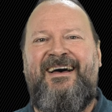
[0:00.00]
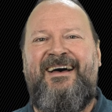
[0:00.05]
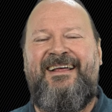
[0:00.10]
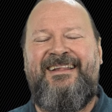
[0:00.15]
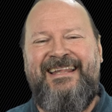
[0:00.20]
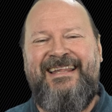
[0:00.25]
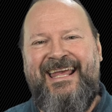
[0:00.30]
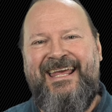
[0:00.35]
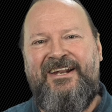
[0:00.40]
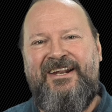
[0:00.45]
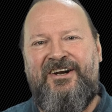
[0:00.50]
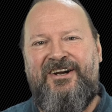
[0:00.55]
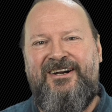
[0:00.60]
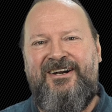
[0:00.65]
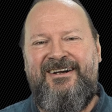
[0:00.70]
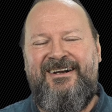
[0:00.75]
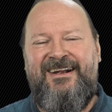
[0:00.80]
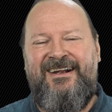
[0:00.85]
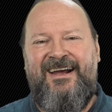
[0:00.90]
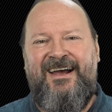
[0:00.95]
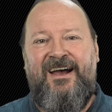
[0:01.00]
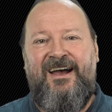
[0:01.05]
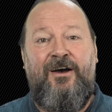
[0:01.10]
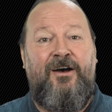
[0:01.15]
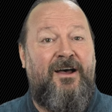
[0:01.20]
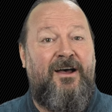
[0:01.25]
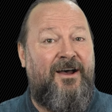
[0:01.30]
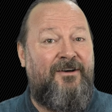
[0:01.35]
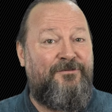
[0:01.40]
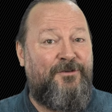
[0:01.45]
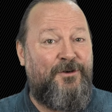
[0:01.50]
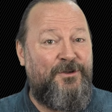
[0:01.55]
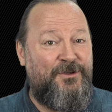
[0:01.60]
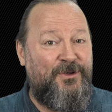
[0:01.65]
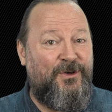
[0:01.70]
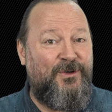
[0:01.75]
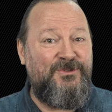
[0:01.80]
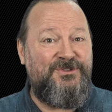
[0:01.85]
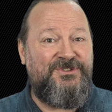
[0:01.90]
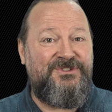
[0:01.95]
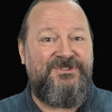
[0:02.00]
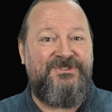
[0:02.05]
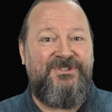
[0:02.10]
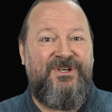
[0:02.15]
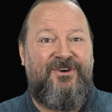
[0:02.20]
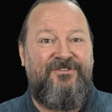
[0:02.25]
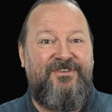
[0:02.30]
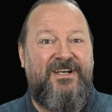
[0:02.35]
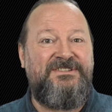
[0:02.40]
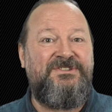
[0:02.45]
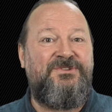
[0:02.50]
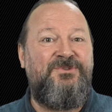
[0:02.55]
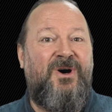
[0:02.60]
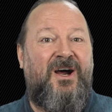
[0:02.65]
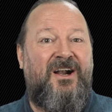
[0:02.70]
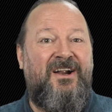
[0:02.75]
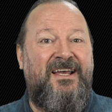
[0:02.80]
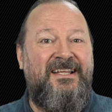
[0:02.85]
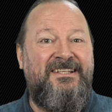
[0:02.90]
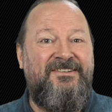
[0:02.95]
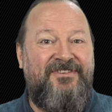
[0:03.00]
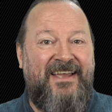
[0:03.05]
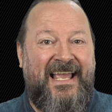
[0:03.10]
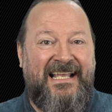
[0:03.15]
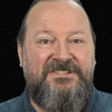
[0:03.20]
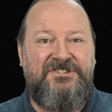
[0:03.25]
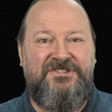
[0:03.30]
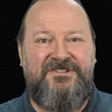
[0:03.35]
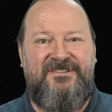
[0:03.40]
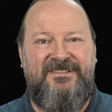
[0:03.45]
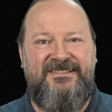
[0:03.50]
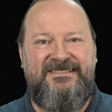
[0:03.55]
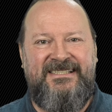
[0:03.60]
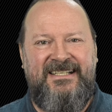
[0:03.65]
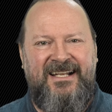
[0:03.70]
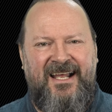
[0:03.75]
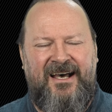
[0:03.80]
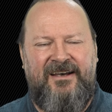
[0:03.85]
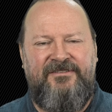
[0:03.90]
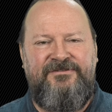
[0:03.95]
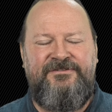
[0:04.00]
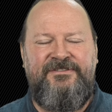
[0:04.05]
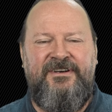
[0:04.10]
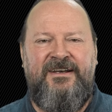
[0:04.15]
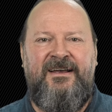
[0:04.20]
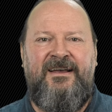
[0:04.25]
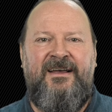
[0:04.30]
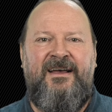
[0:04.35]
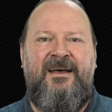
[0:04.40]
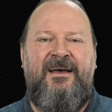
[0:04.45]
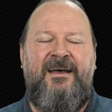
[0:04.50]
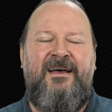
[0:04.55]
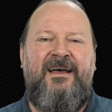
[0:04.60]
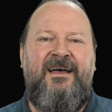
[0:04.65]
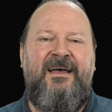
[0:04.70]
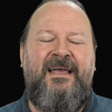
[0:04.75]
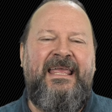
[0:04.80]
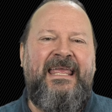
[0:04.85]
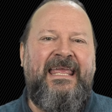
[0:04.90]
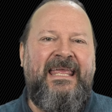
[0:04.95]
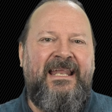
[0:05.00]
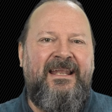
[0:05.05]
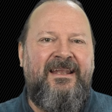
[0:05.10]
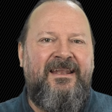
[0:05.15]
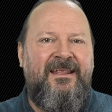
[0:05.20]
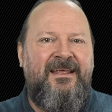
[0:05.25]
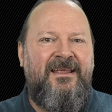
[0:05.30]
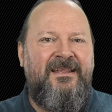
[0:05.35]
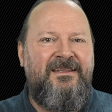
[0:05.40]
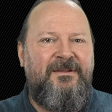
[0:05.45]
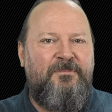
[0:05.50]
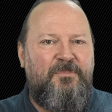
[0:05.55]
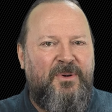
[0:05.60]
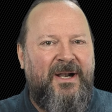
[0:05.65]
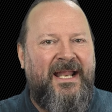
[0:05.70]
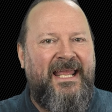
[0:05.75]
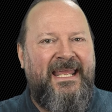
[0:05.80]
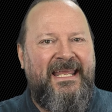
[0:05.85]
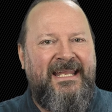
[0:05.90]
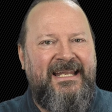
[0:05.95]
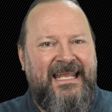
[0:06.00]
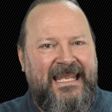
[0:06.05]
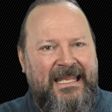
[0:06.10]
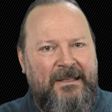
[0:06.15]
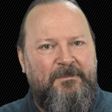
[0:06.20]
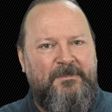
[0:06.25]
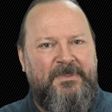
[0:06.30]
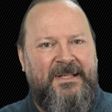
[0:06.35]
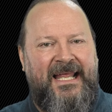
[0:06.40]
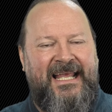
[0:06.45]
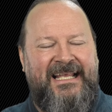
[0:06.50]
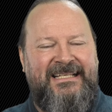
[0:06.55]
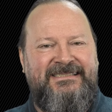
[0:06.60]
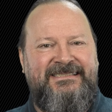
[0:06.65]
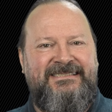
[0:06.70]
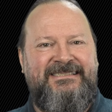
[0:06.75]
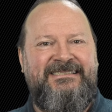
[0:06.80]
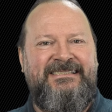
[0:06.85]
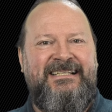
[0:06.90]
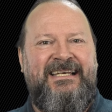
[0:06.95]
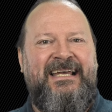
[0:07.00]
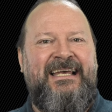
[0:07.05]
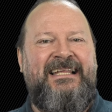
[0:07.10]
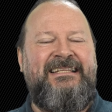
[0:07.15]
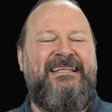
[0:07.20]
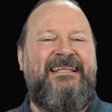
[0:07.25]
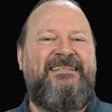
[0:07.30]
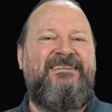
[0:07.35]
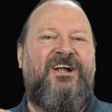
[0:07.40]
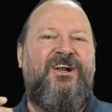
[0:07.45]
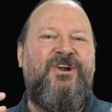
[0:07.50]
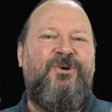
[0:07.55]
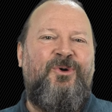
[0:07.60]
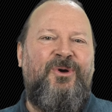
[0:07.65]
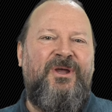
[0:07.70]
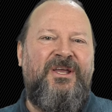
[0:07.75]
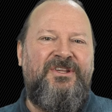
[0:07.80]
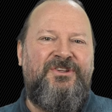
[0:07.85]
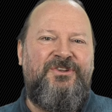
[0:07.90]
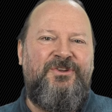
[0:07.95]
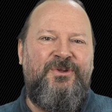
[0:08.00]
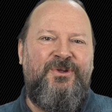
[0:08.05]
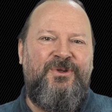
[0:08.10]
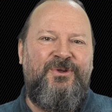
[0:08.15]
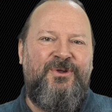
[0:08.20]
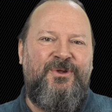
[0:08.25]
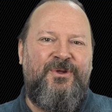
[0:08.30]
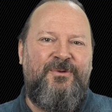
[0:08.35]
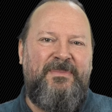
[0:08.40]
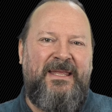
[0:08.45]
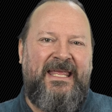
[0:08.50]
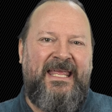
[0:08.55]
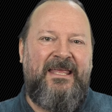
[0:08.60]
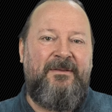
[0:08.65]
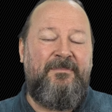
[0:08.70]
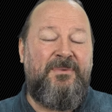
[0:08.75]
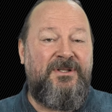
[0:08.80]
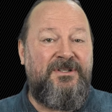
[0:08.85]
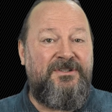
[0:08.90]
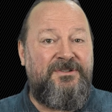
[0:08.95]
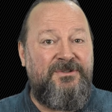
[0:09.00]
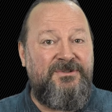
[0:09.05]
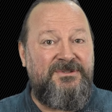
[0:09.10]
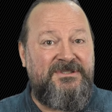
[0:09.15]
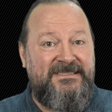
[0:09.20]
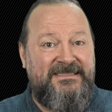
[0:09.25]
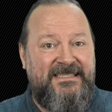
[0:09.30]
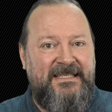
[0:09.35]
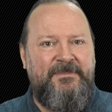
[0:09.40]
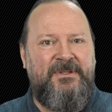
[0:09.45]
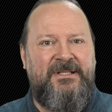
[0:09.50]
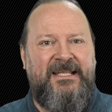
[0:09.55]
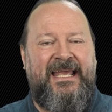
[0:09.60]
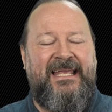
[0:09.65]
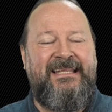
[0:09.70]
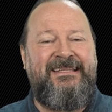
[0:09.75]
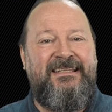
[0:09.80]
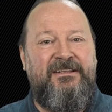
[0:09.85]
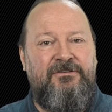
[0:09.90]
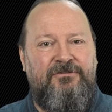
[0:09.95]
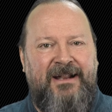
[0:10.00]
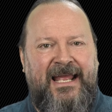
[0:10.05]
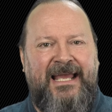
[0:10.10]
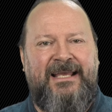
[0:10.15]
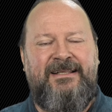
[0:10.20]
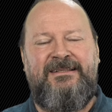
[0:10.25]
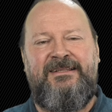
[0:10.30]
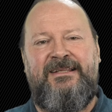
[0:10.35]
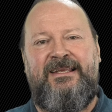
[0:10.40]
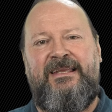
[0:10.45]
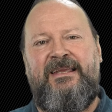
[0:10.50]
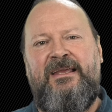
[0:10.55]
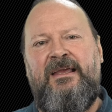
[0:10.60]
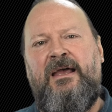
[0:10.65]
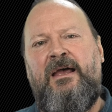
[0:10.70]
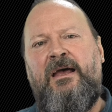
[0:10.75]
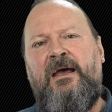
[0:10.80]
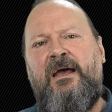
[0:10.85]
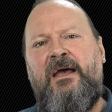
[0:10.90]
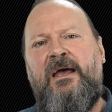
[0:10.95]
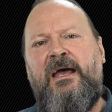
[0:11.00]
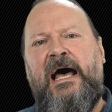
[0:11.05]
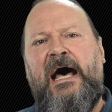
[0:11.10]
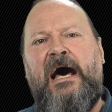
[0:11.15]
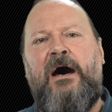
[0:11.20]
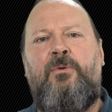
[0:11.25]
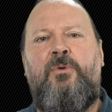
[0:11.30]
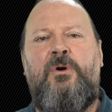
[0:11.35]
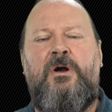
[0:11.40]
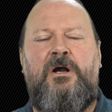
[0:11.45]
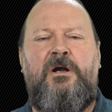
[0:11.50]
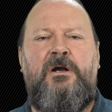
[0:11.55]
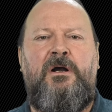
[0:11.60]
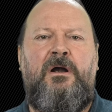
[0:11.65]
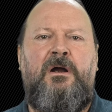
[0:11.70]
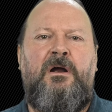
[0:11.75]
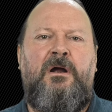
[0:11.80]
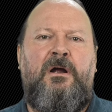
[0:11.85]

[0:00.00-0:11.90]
later, for those of us who are adventurous enough, in the brain implants that are going to be able to stimulate directly our